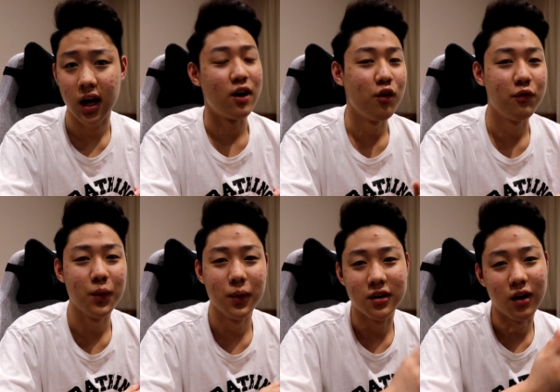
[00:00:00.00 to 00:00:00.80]
and hopefully
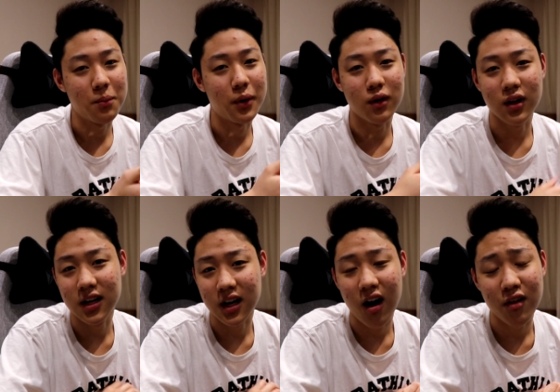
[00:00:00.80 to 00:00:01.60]
we don't pull
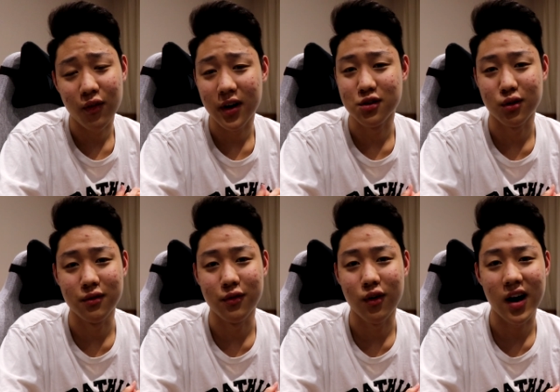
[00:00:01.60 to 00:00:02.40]
an off-white jordan
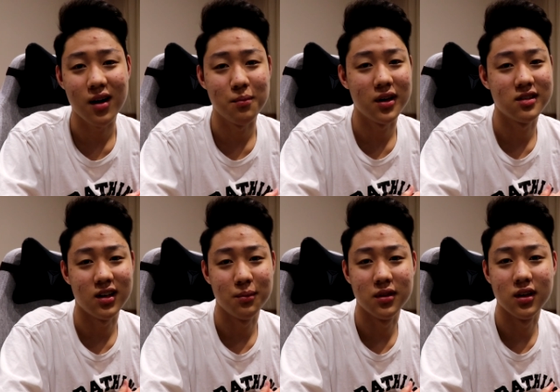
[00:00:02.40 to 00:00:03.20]
4 and mess
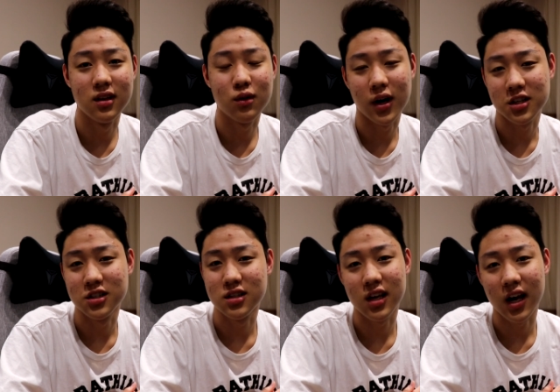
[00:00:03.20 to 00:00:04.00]
up the
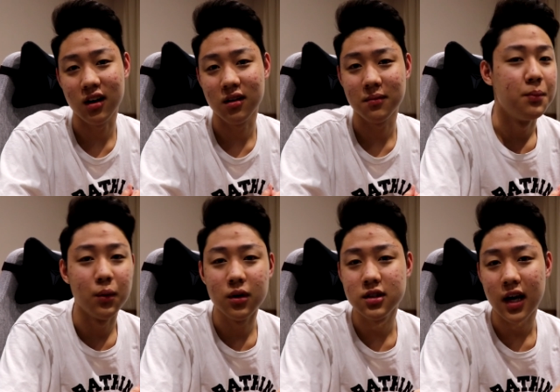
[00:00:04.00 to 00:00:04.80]
questions again but
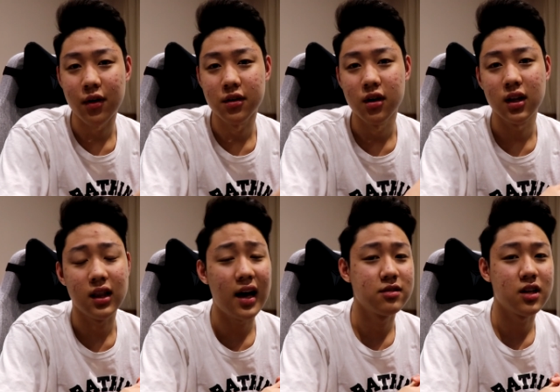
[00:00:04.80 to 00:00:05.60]
we'll see how we do on the
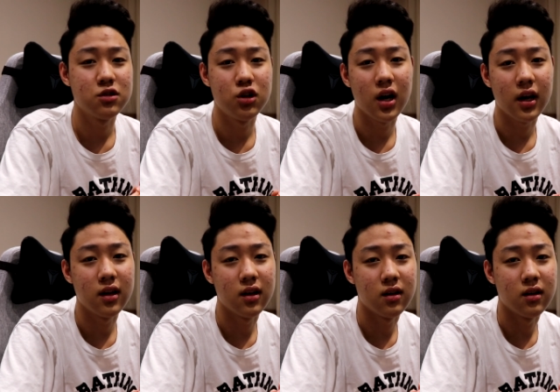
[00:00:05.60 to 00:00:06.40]
livestock drop
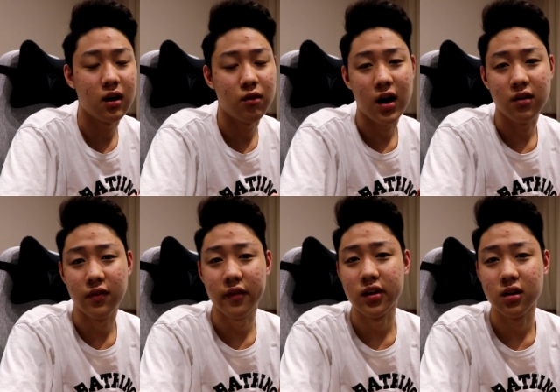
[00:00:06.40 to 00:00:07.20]
in around
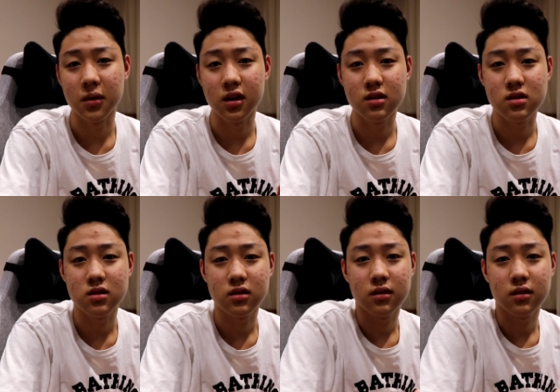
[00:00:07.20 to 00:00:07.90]
15 minutes